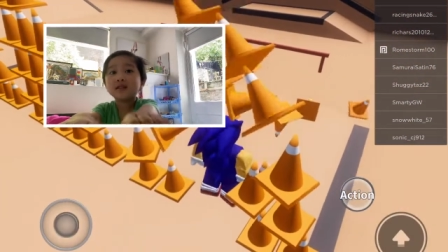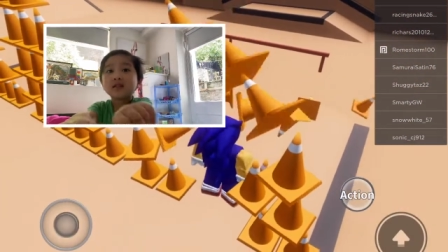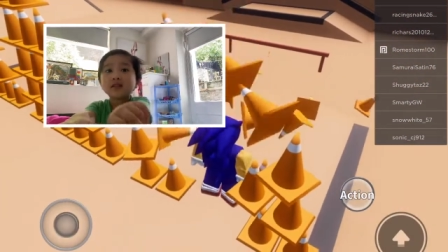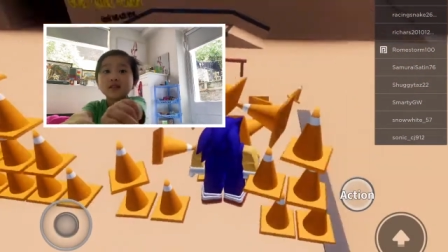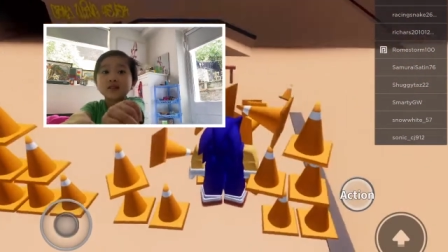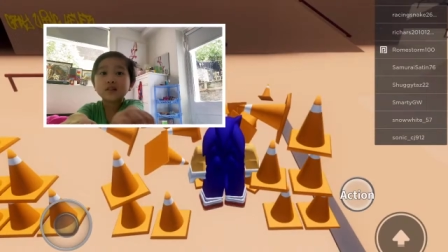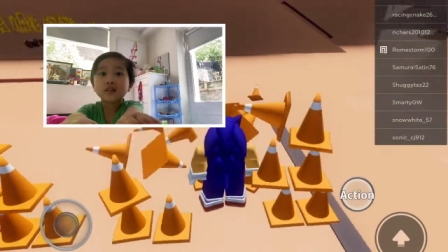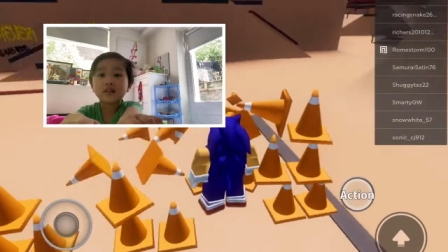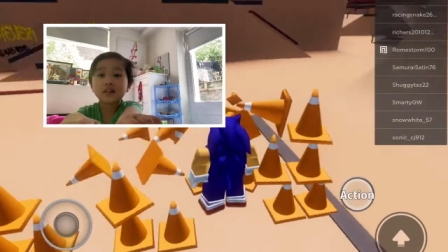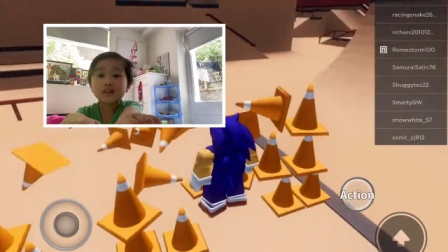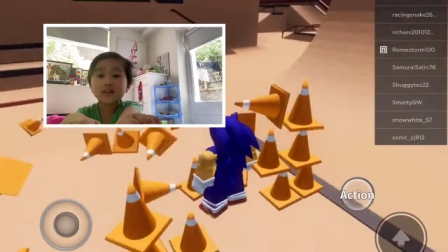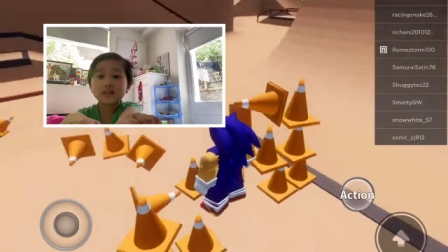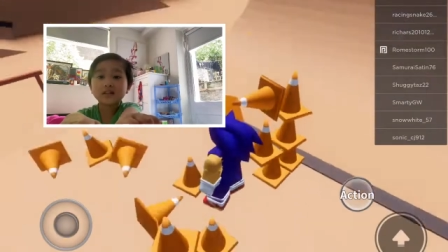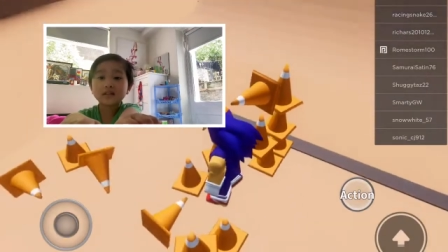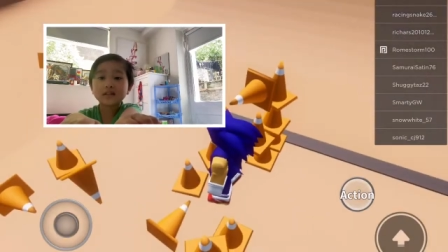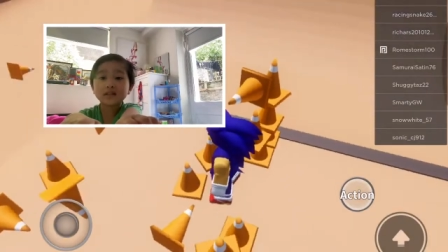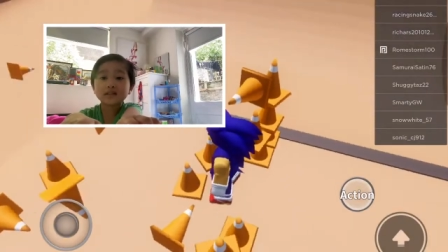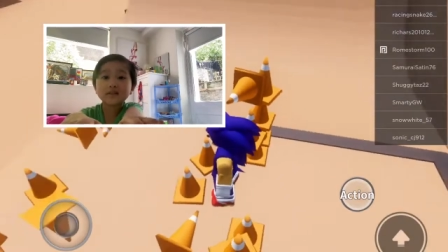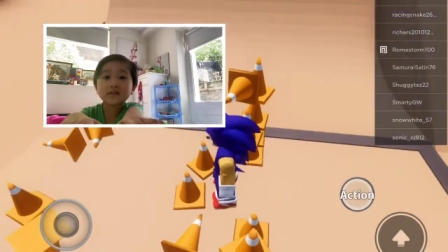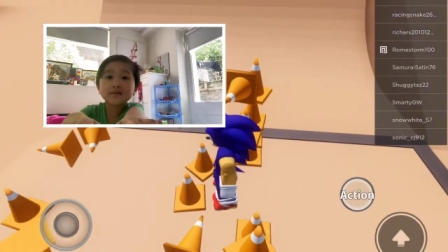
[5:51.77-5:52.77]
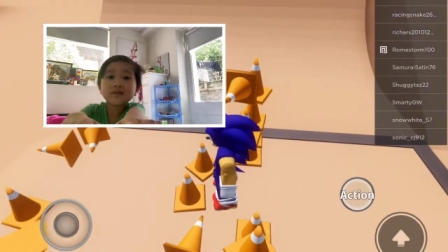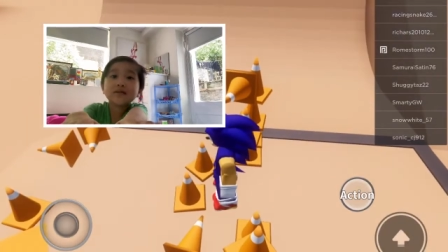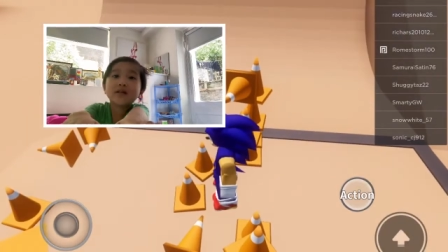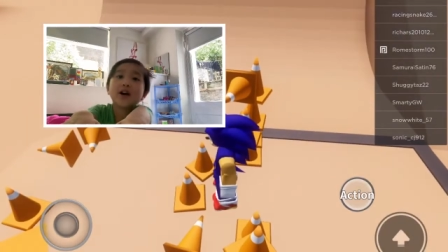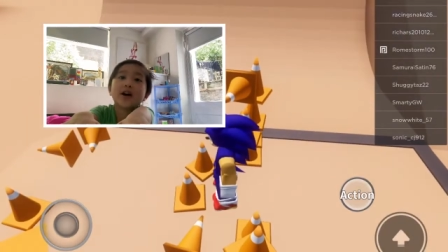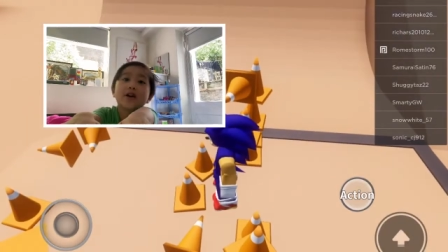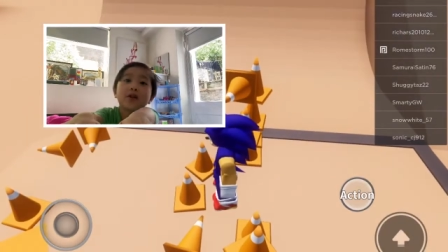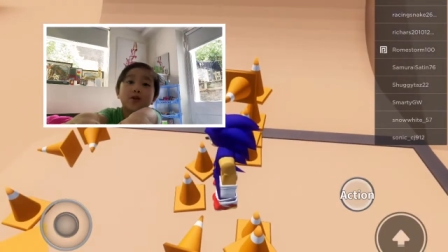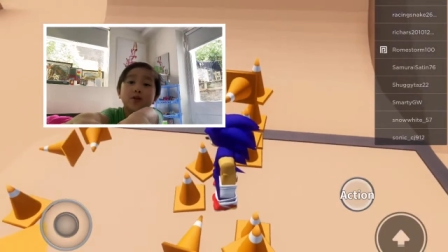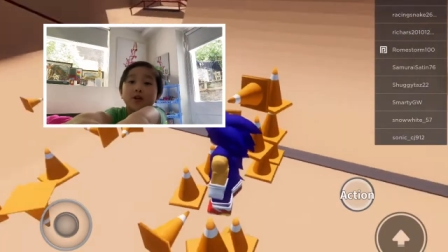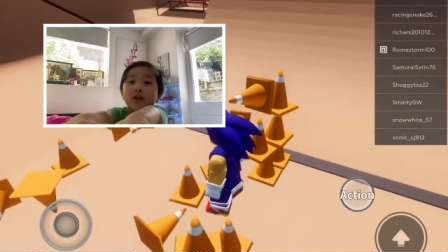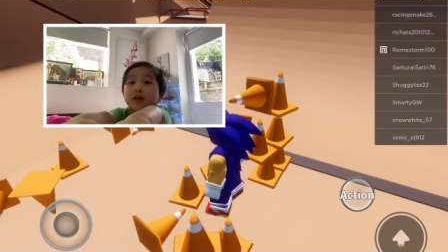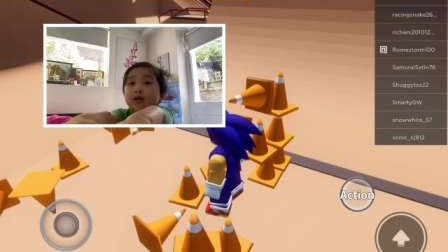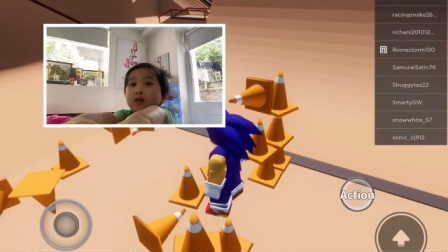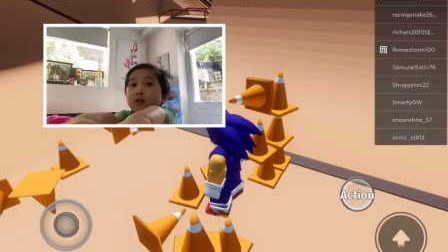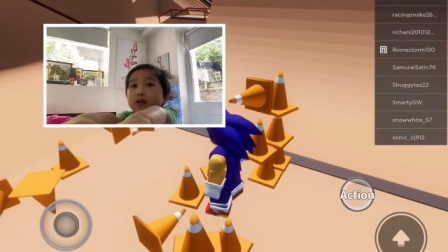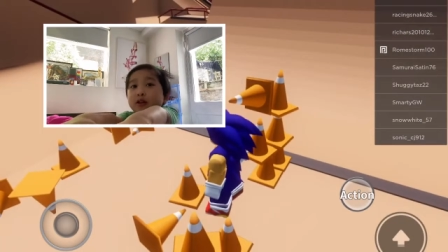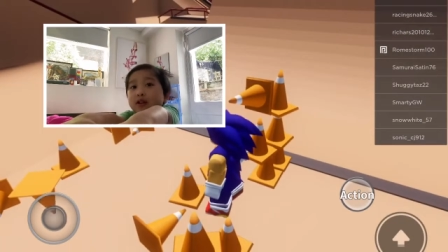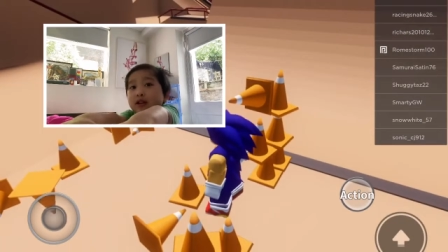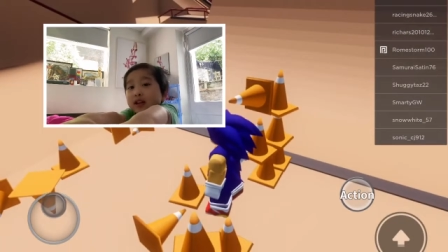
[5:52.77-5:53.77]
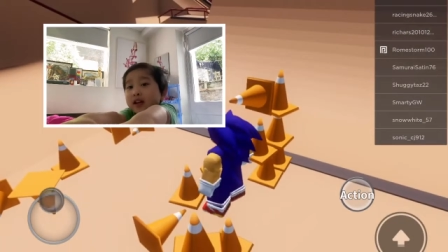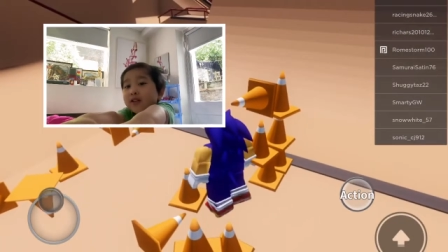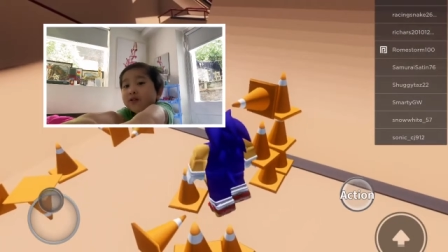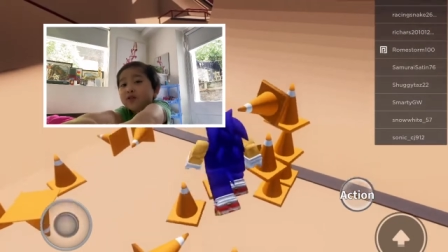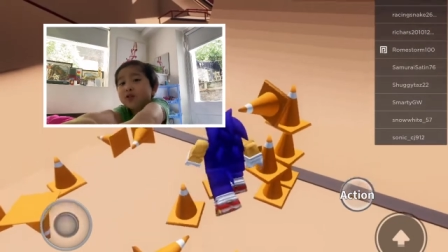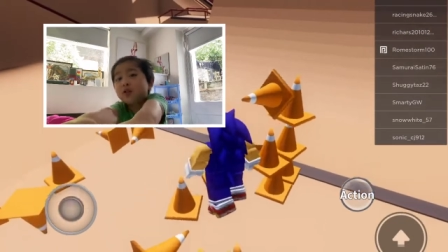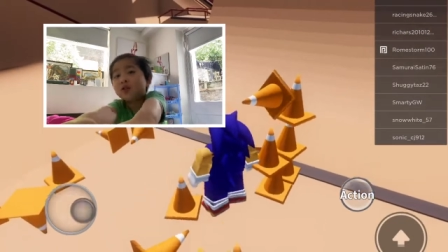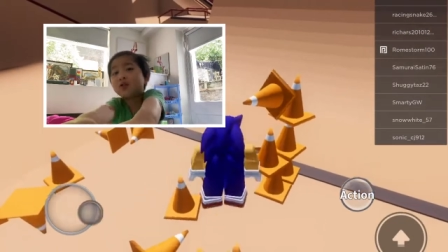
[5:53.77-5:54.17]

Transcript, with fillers: Oh, why do I always have to